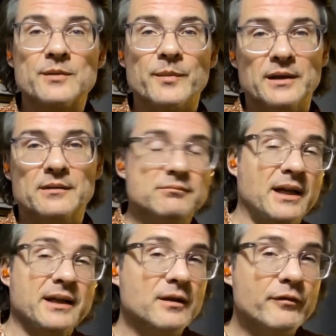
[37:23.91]
But
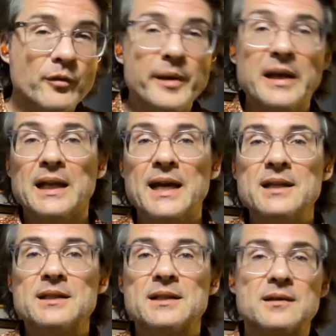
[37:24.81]
like in Forbidden
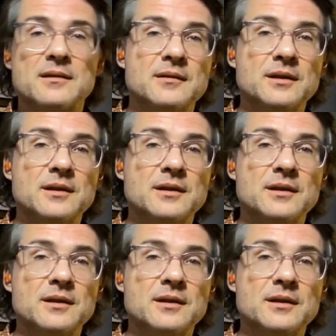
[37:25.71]
Lands,